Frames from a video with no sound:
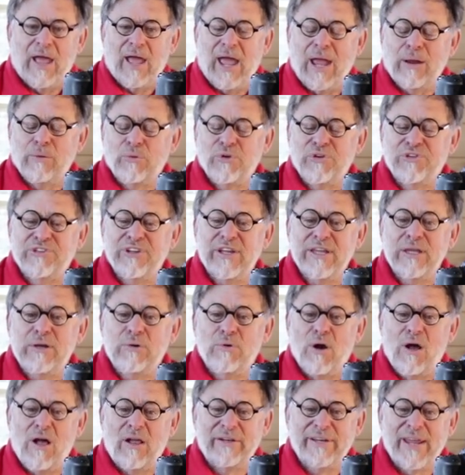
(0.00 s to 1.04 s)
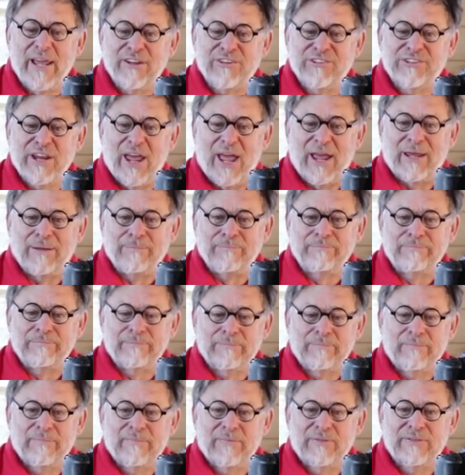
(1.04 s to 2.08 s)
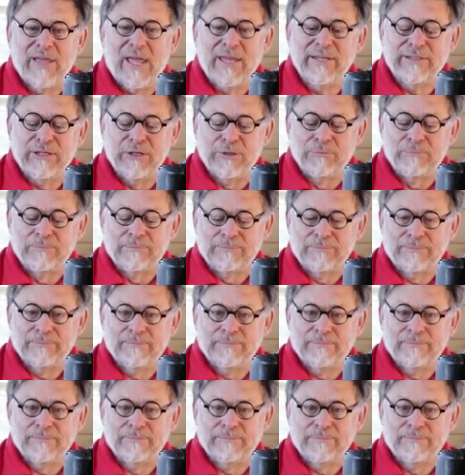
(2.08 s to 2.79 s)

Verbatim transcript: I will see you all next time. Thank you.